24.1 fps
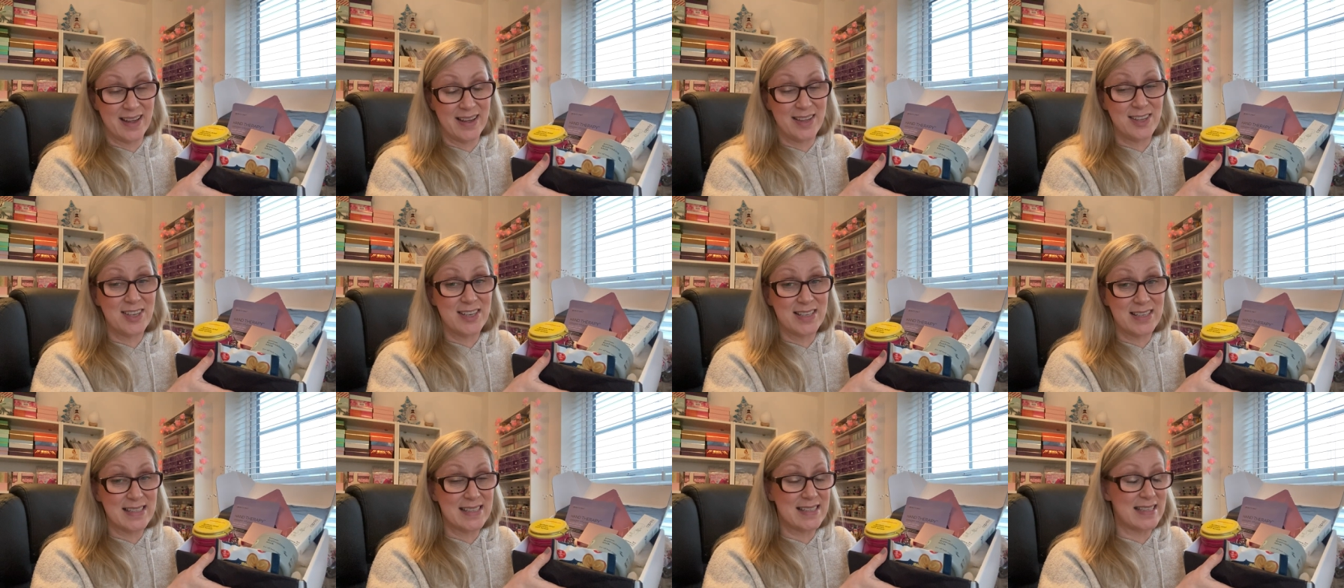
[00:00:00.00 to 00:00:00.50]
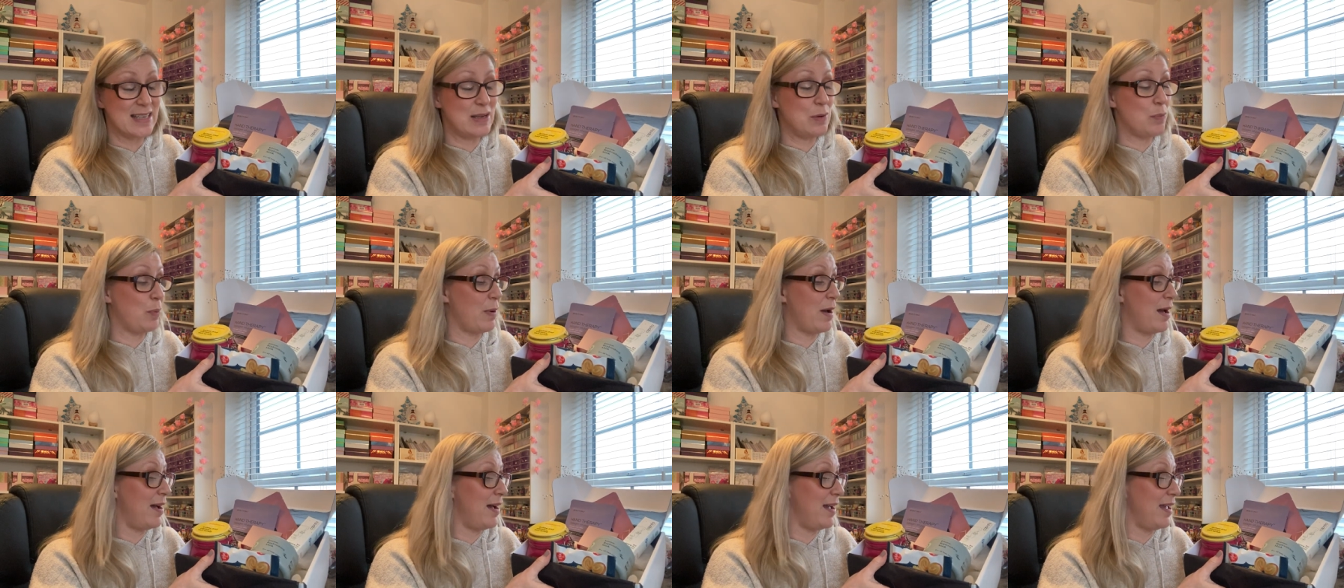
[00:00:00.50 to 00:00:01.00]
You can see
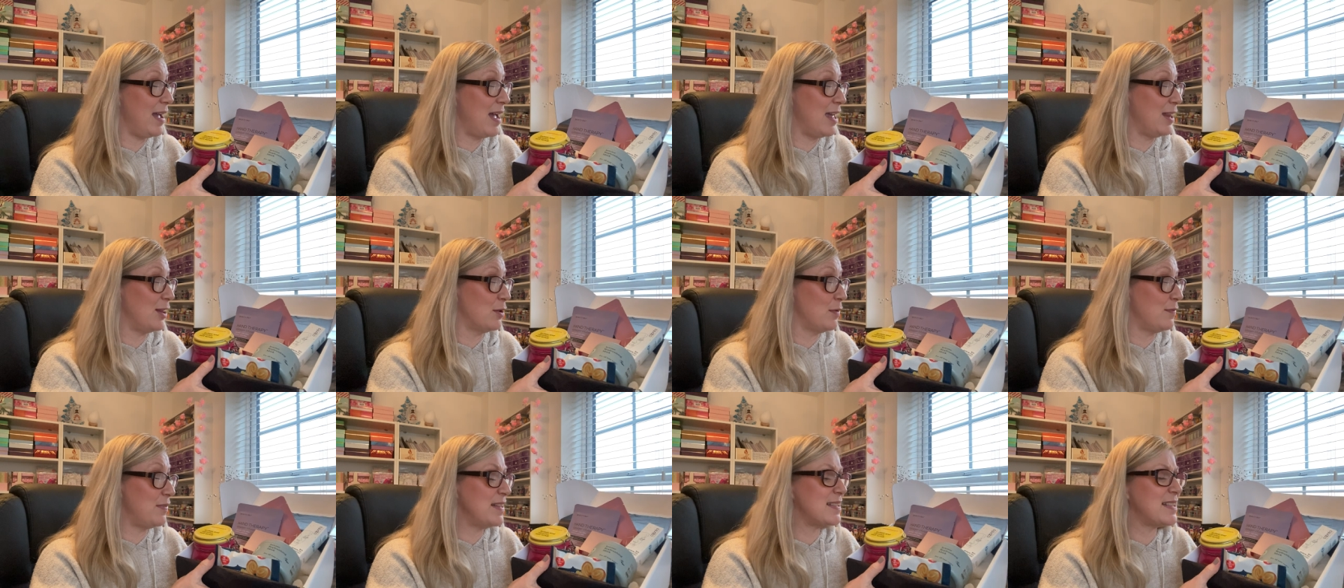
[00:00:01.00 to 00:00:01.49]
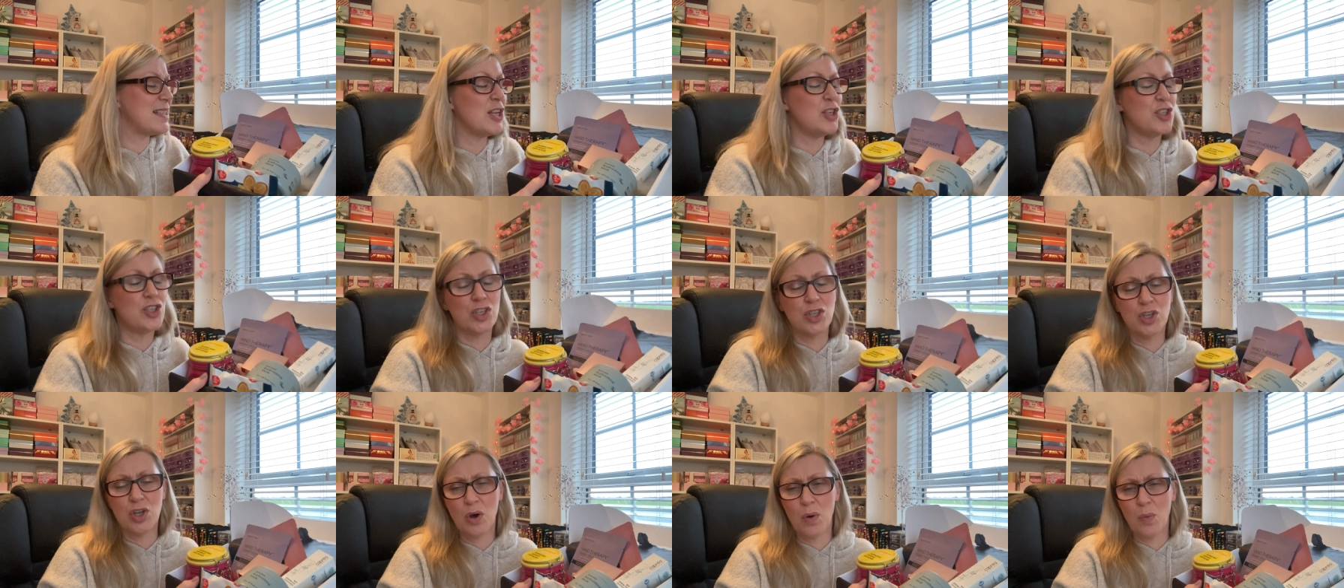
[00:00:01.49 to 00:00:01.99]
why I love this. And
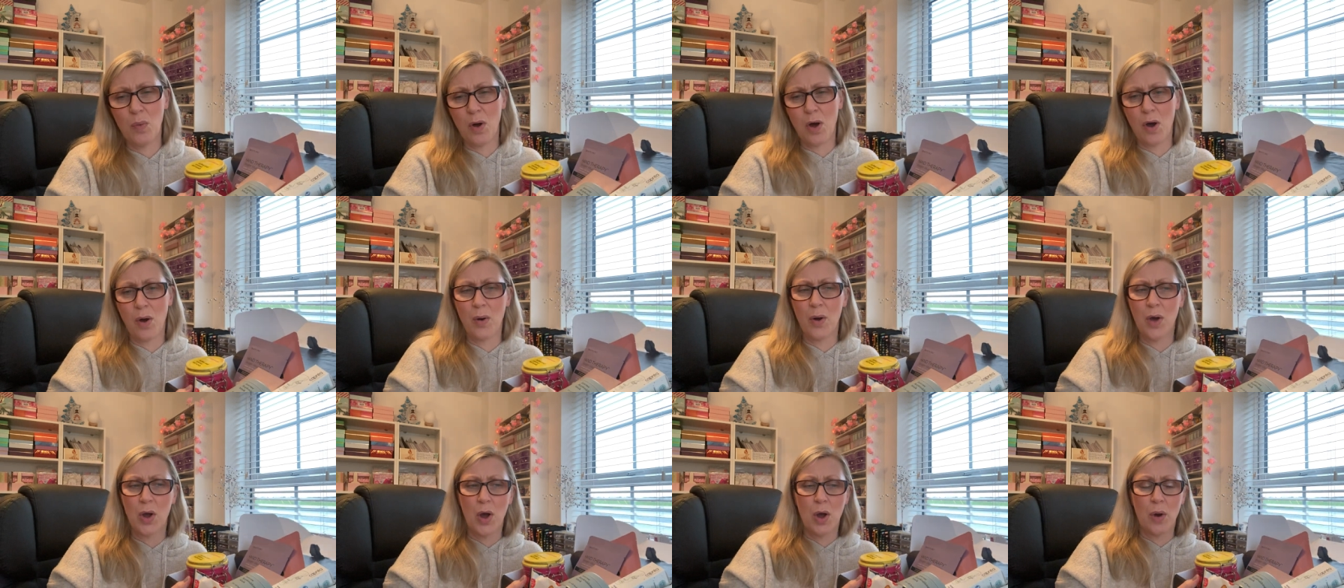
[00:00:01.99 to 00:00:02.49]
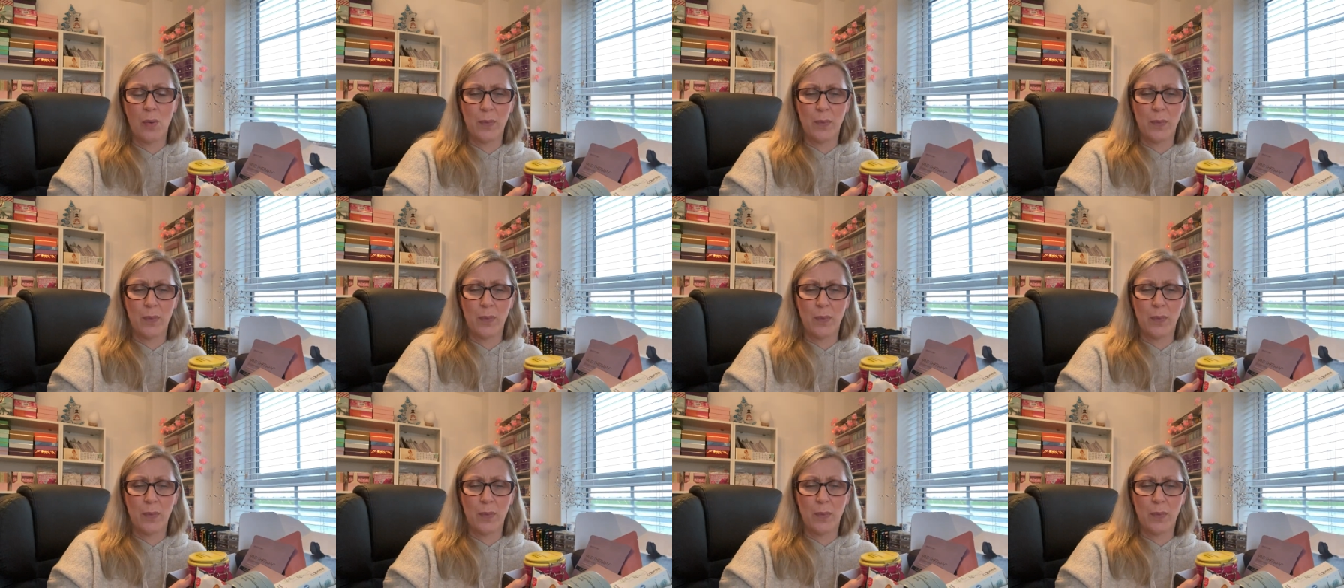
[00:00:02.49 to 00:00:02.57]
do you know what?